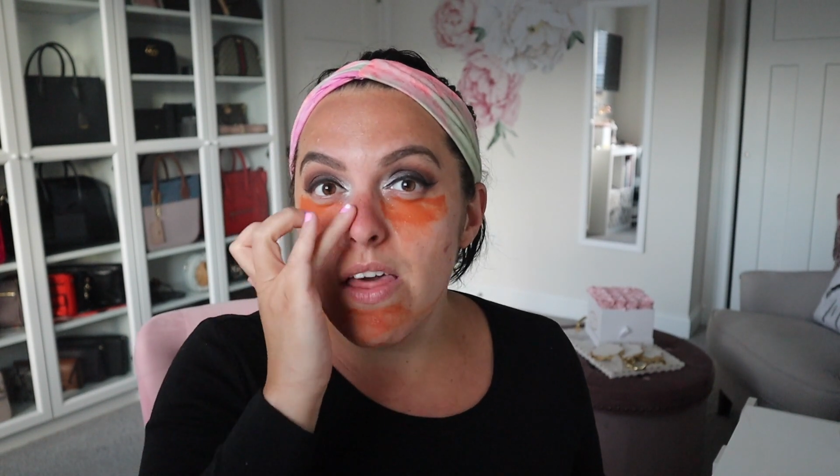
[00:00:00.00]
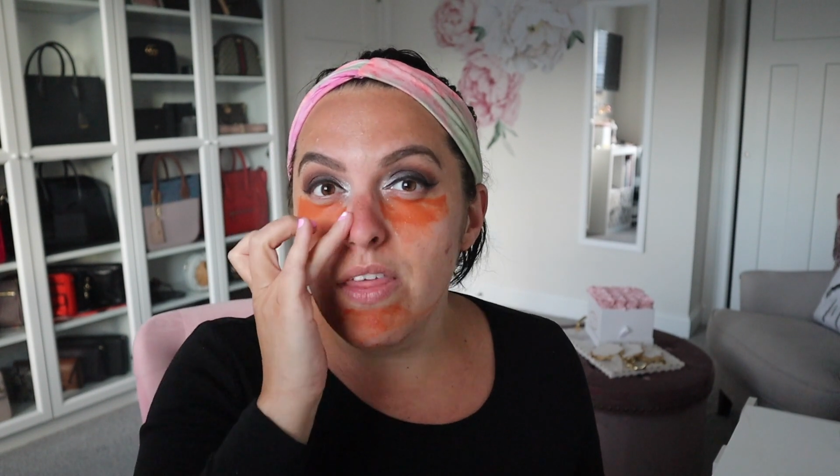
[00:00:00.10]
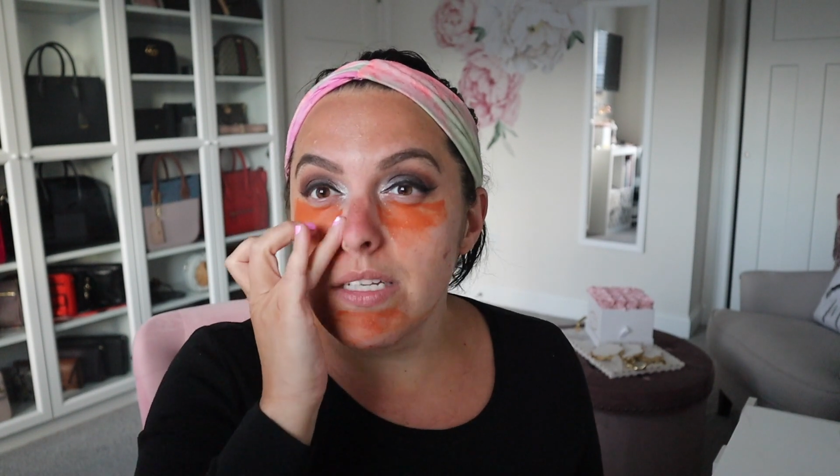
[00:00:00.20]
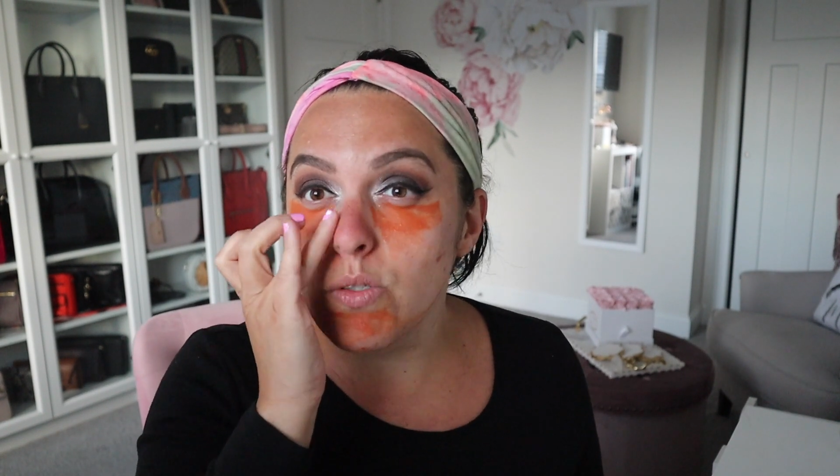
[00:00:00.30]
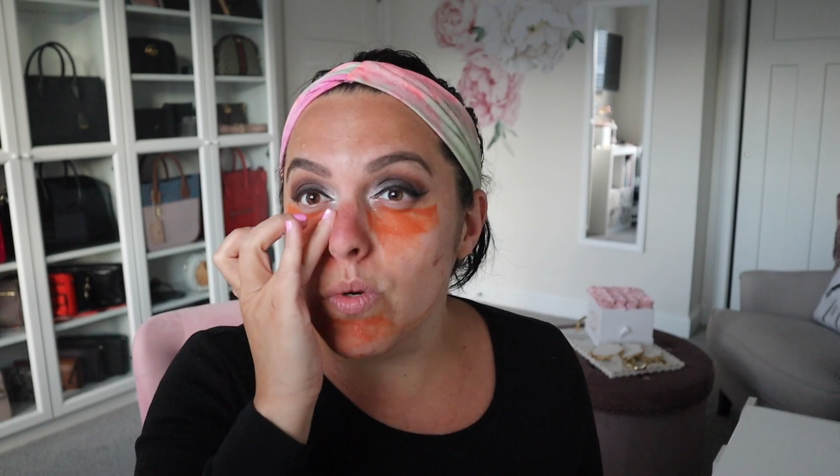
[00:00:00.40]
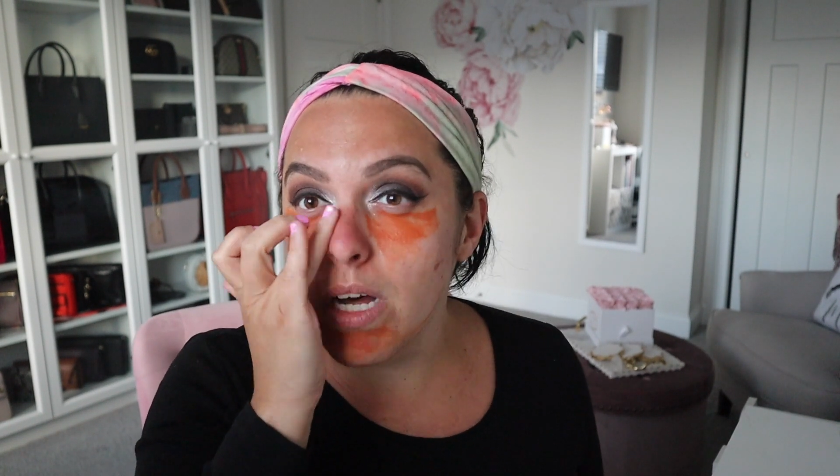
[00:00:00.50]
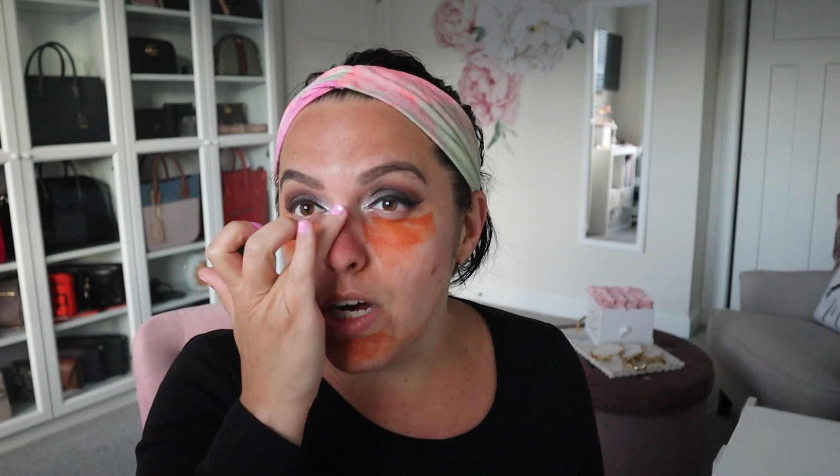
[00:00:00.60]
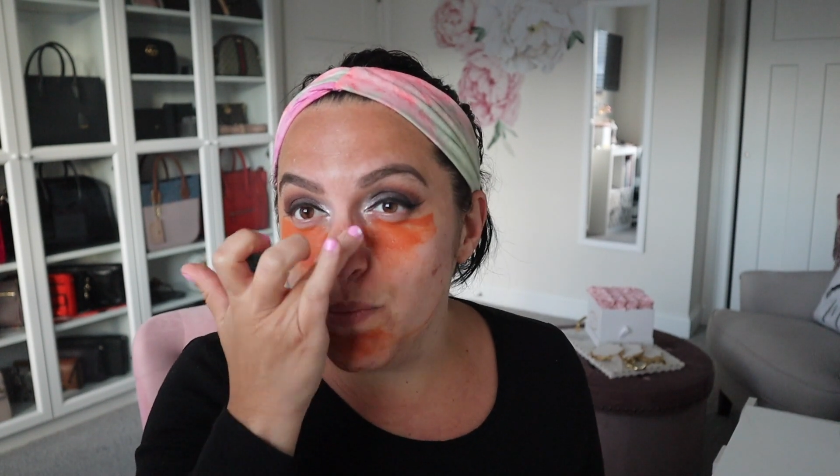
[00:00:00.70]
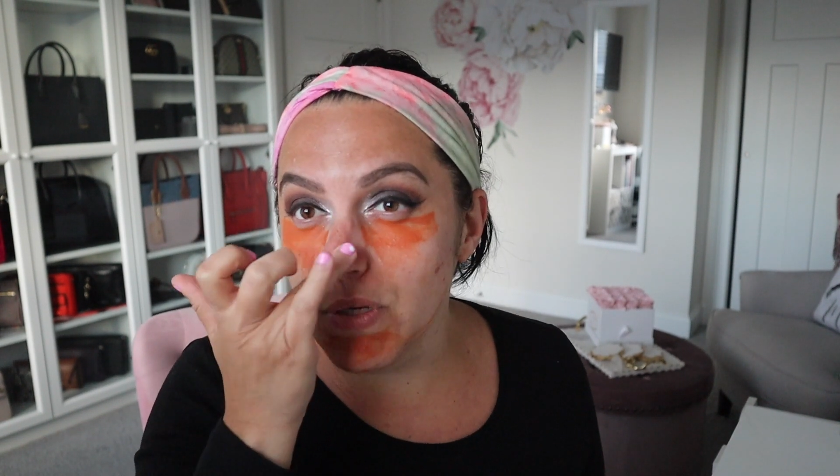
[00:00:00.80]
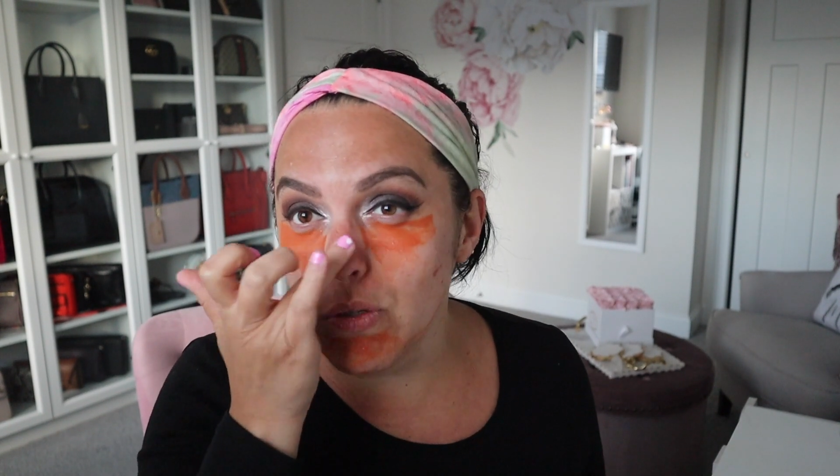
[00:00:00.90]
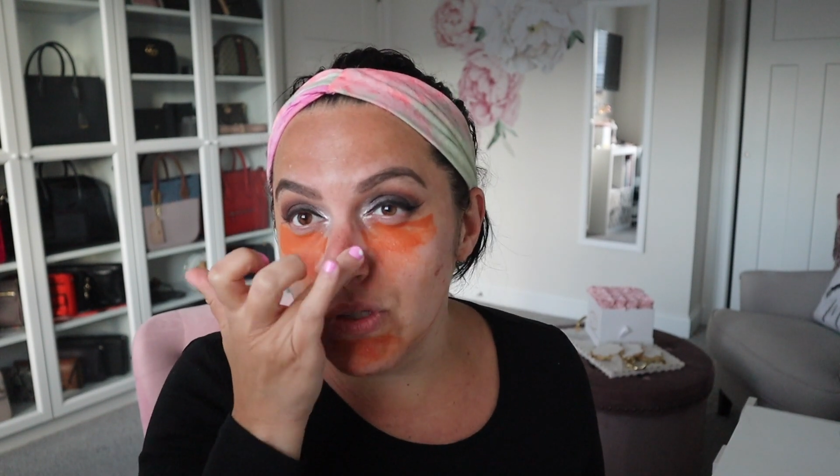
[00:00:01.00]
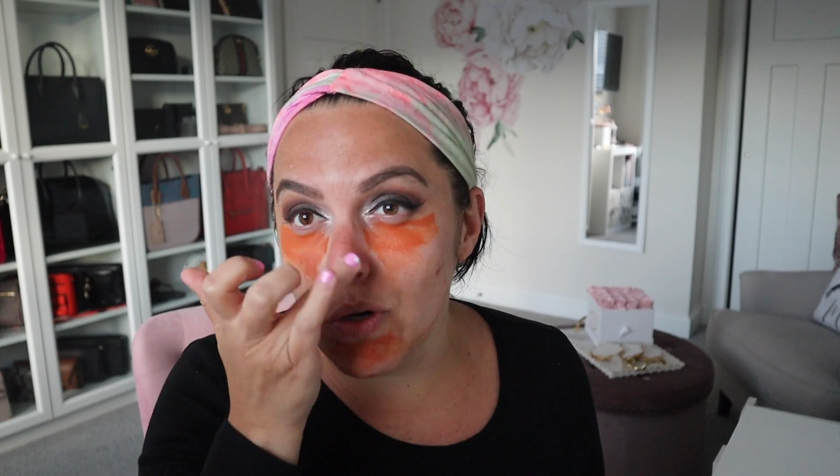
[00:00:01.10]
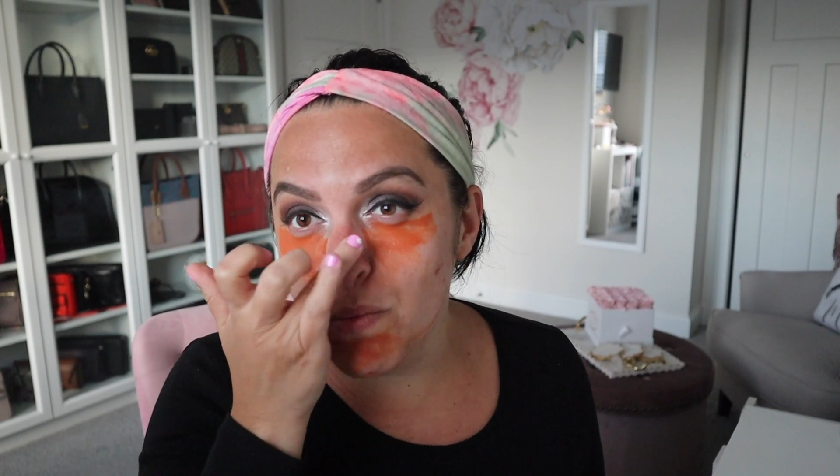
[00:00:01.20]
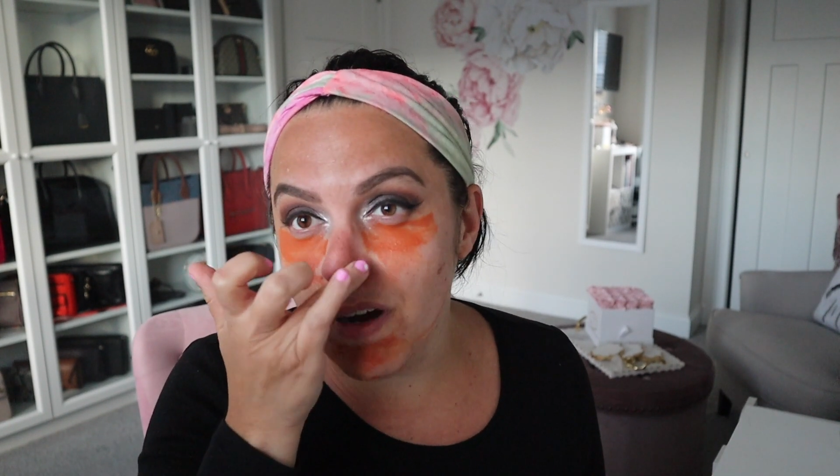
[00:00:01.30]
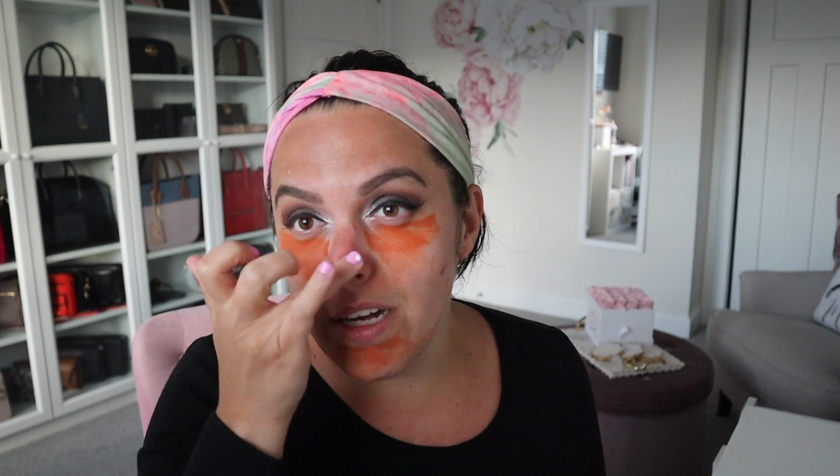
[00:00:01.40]
this will help you
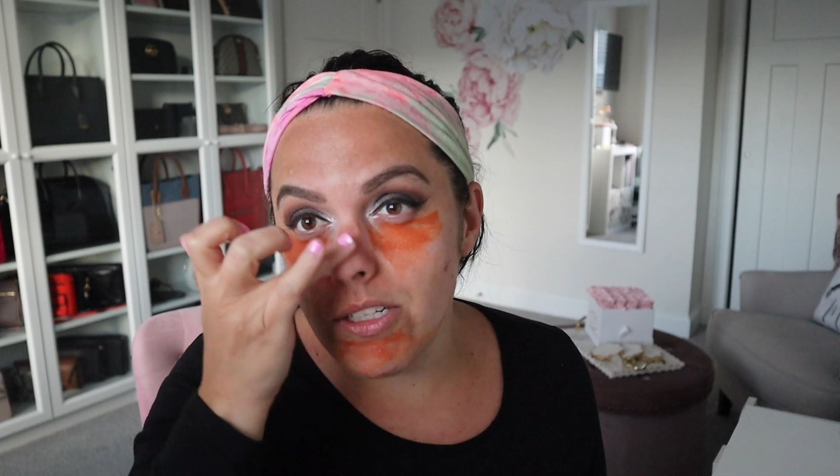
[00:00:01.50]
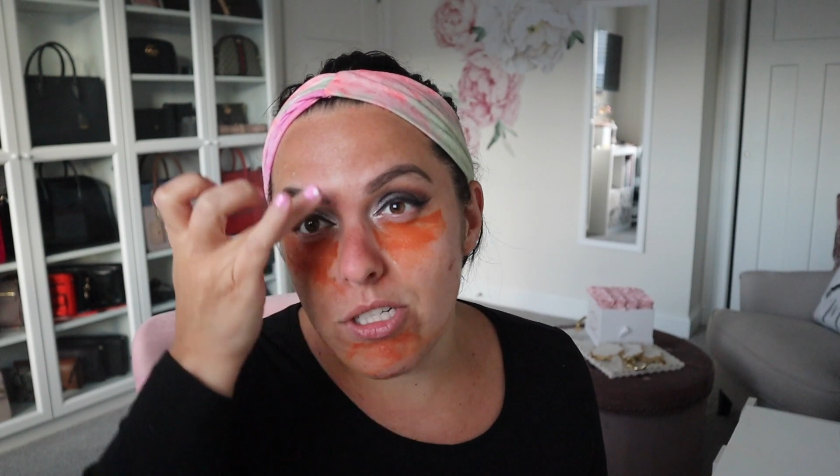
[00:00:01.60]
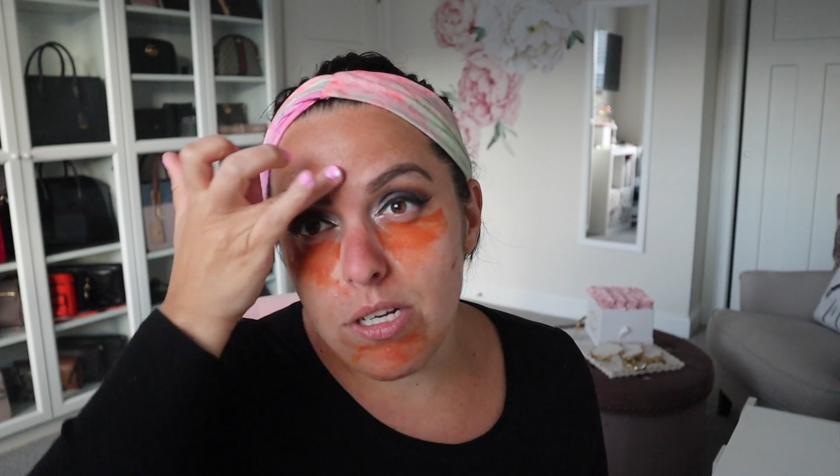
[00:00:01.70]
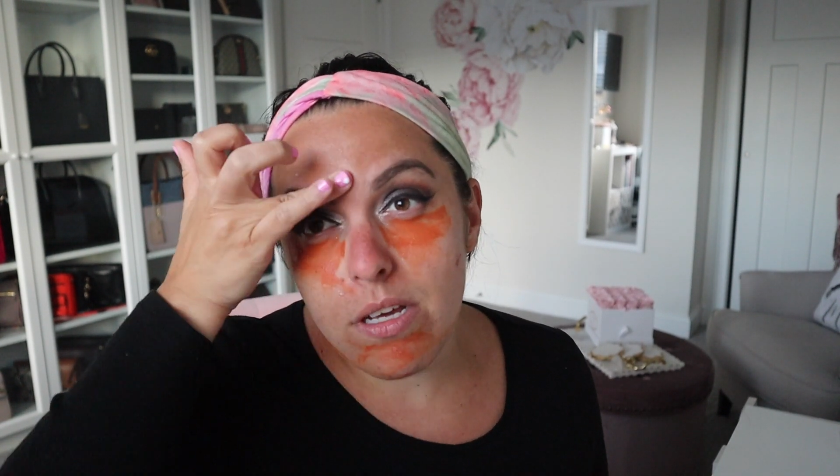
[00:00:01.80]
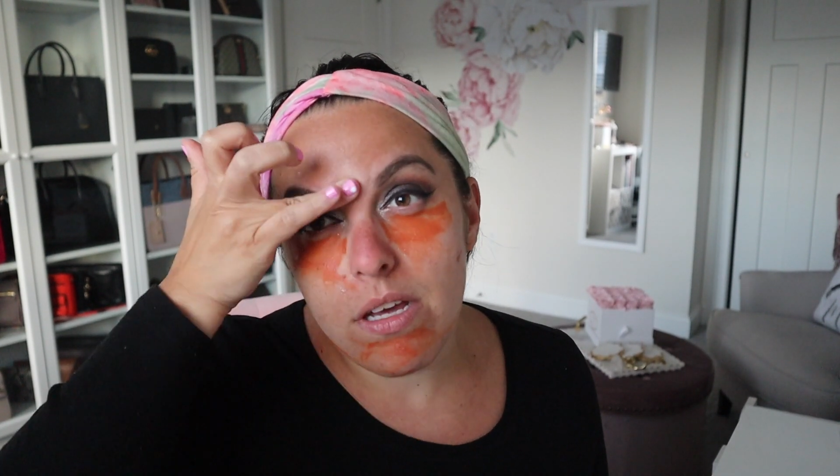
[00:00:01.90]
so much.